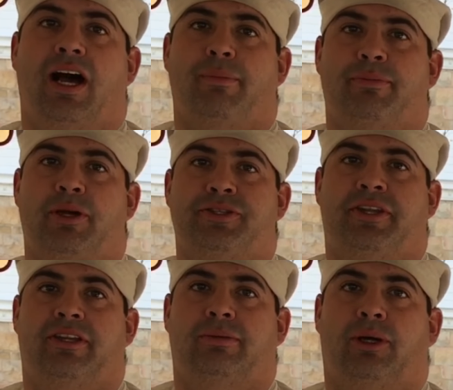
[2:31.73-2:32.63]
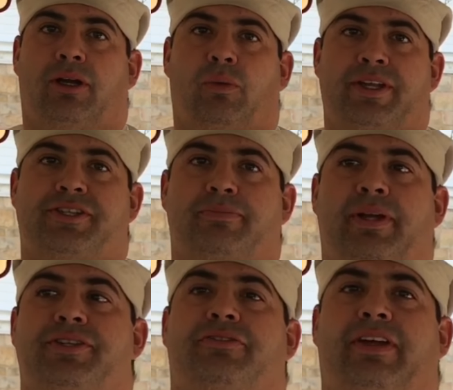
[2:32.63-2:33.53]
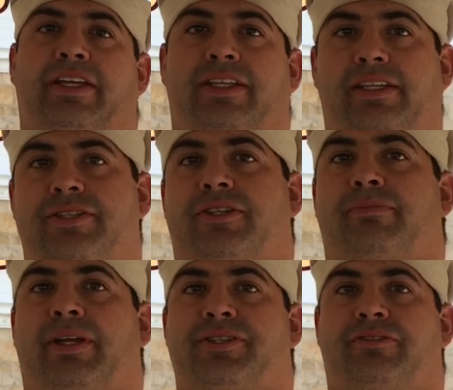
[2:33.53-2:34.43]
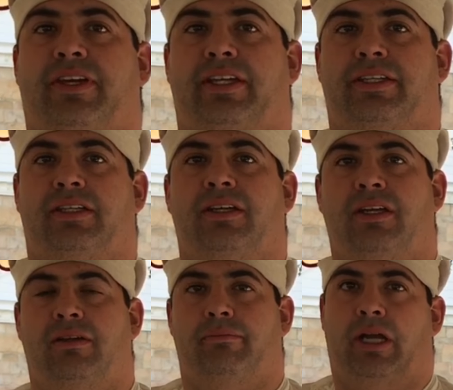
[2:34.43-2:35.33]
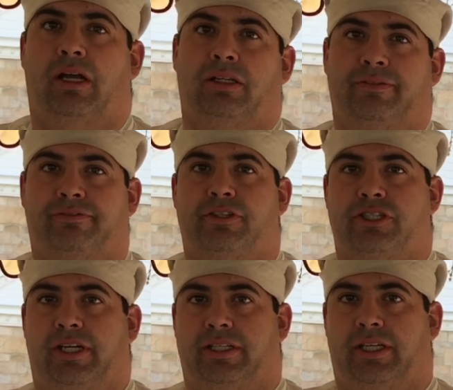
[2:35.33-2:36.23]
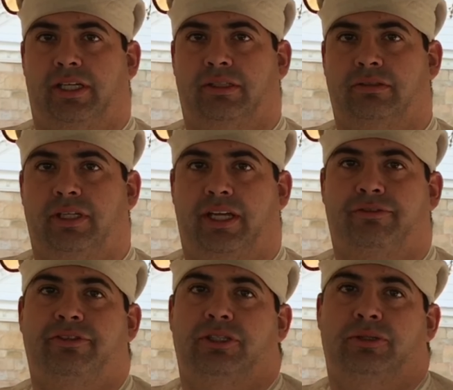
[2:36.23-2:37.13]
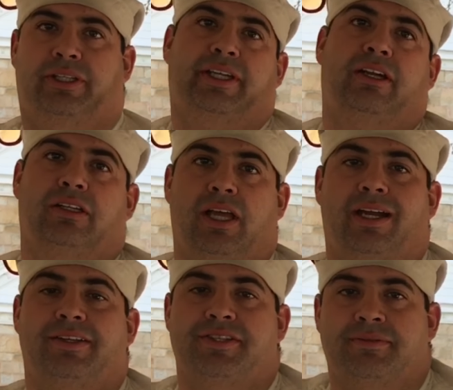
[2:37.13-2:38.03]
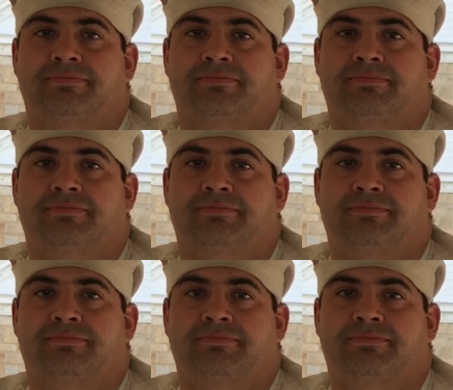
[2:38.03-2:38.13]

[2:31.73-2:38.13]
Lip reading: But most of them are Western Pennsylvania, Eastern Pennsylvania, Maryland, Virginia, and a few in the Carolinas.